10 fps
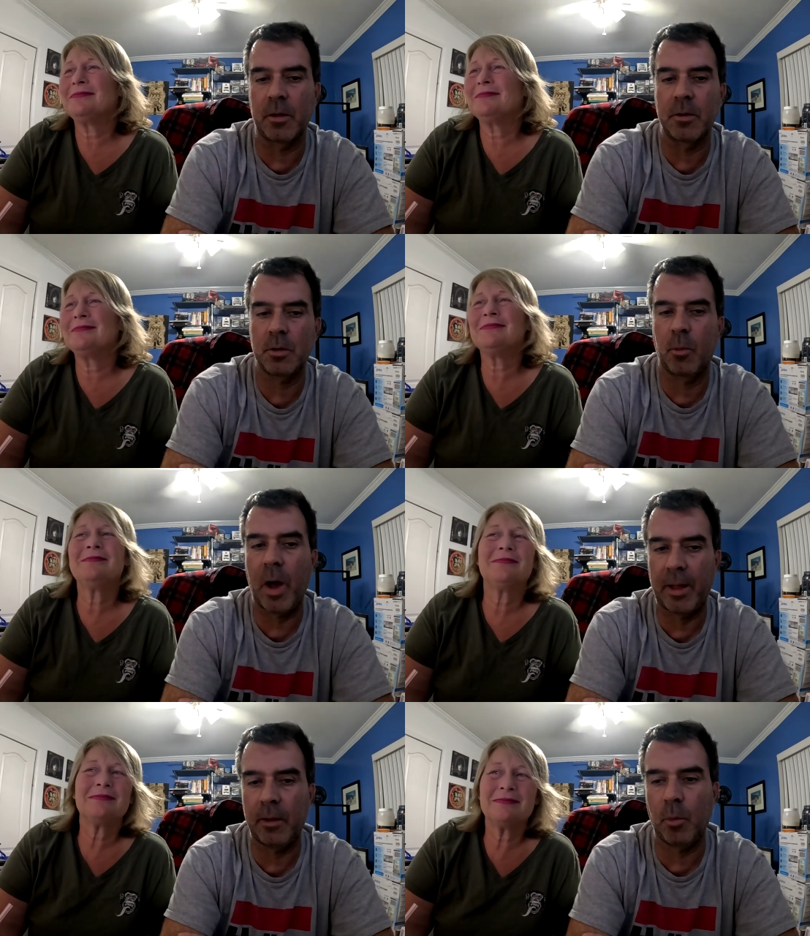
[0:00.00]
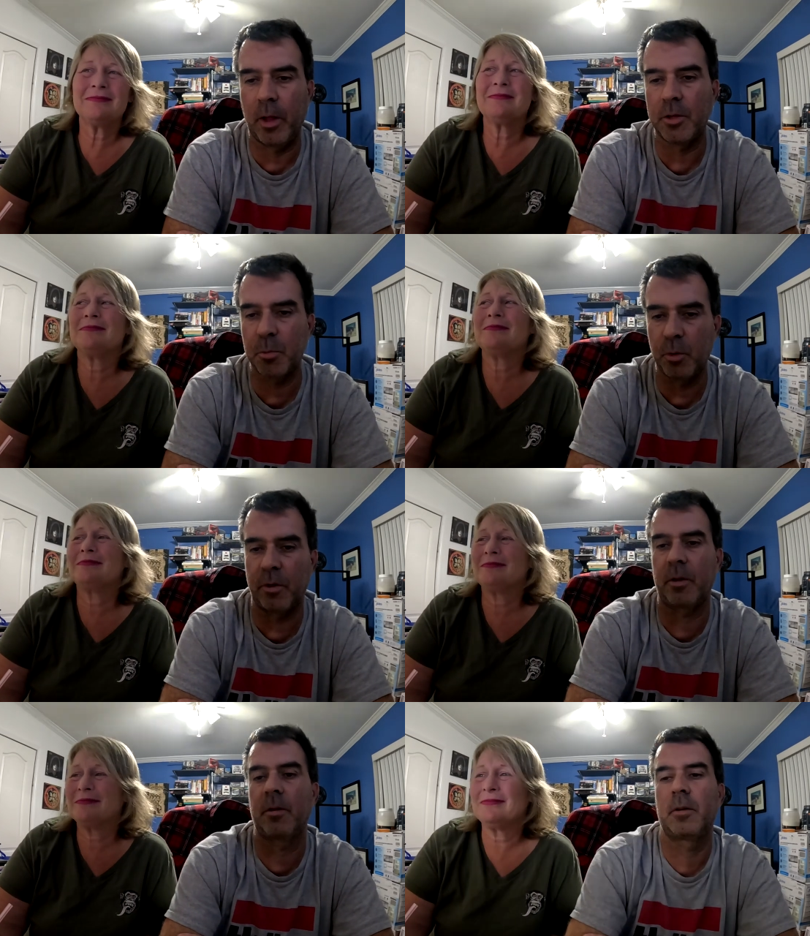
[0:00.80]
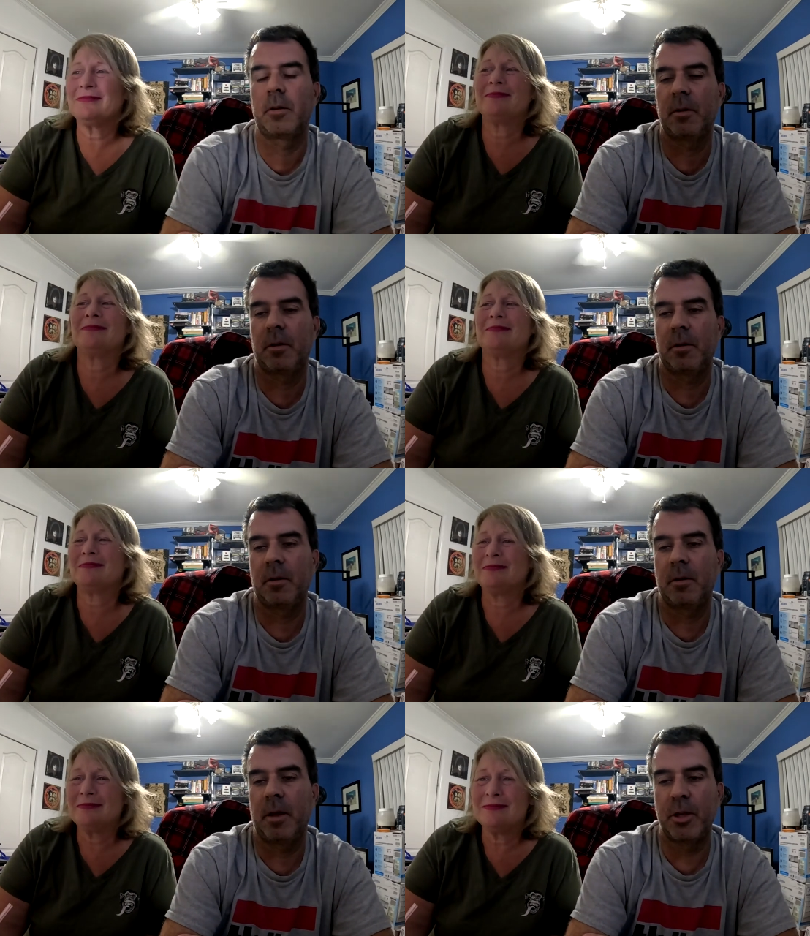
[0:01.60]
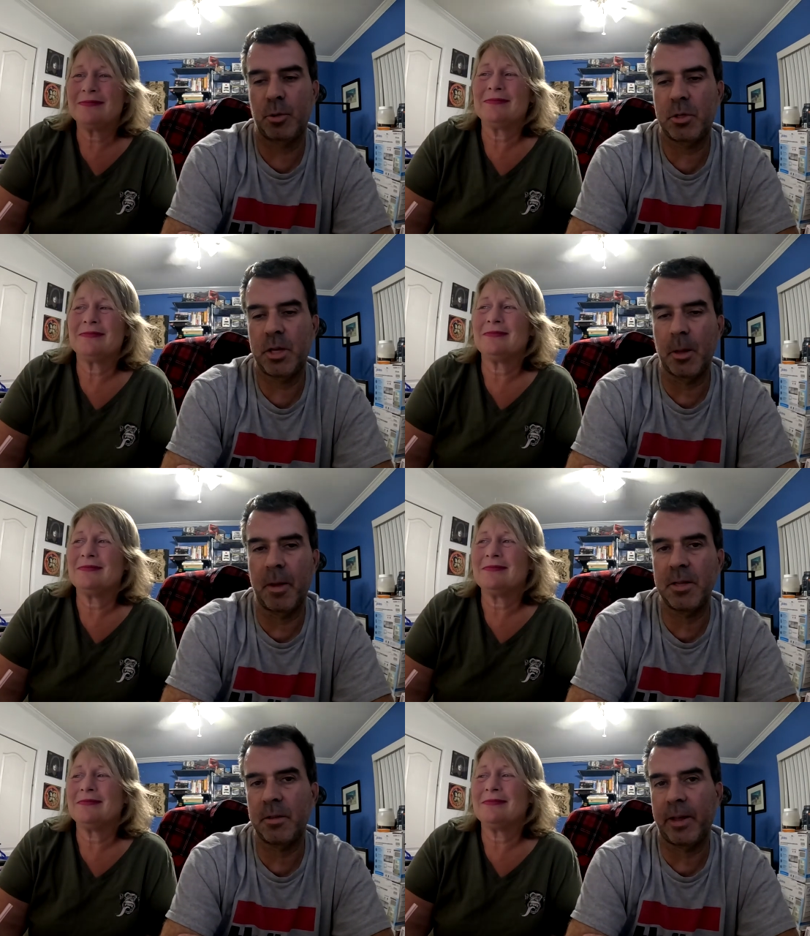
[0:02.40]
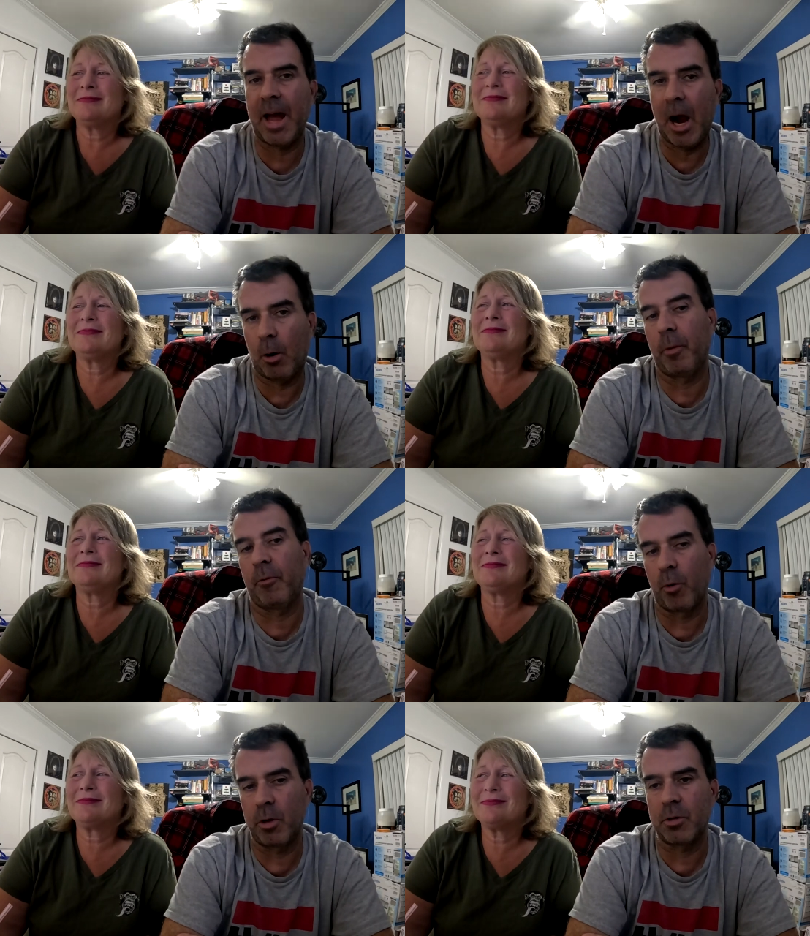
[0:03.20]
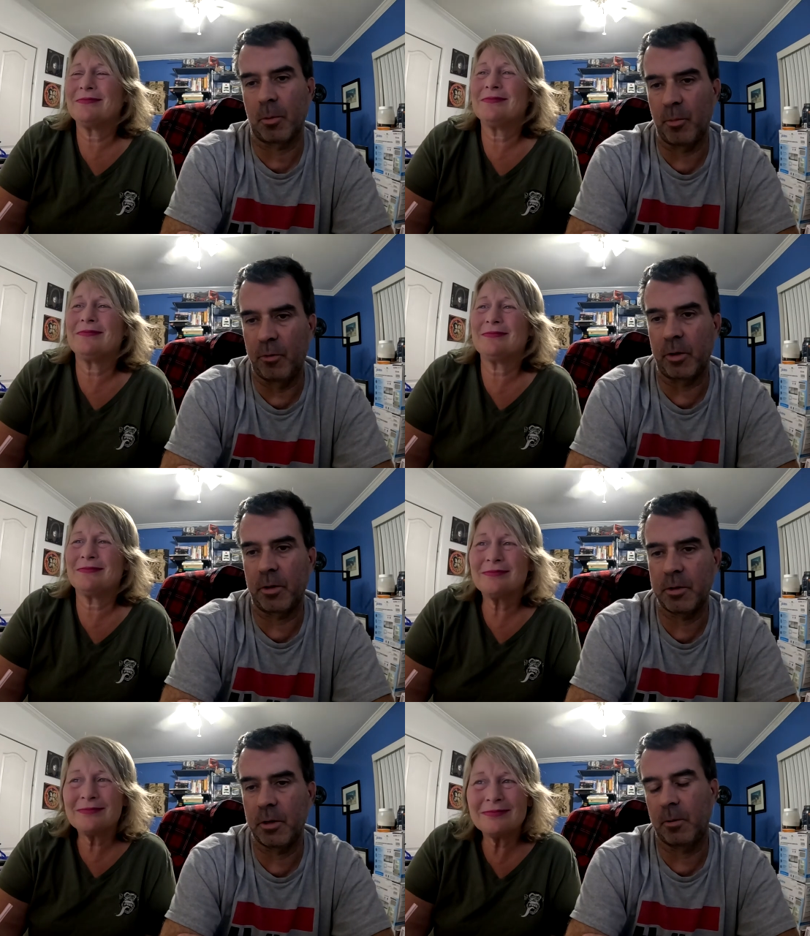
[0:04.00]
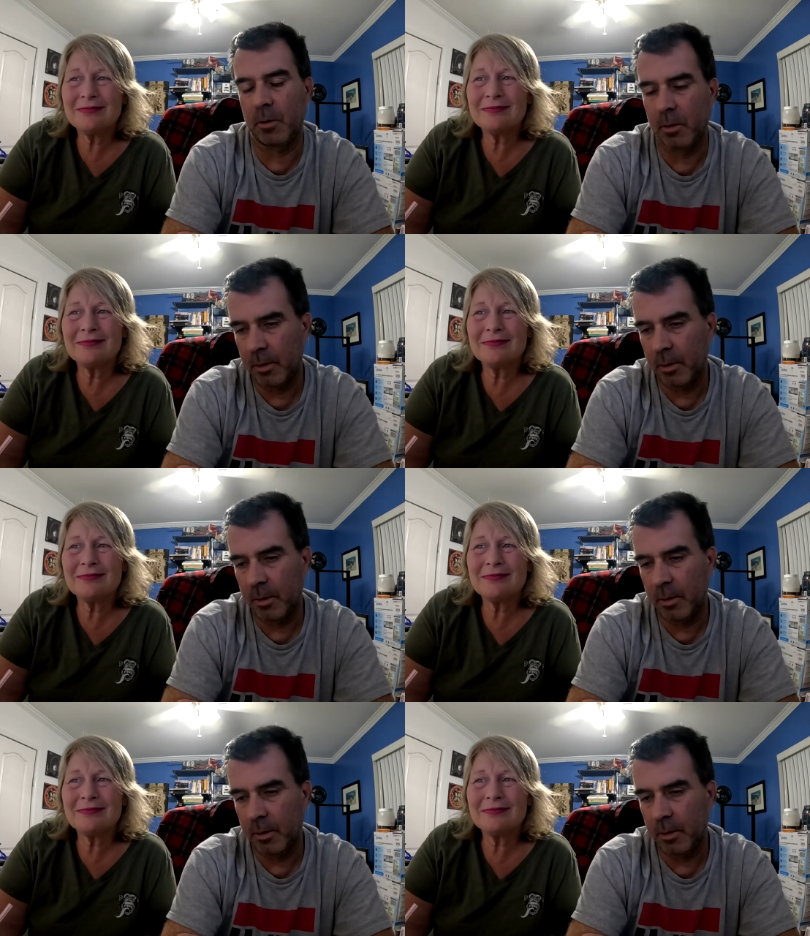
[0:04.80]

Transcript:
Speaker 1: Mm-hmm. So while while it's moving, and you're supposed to take that medicine like an hour before you start moving. So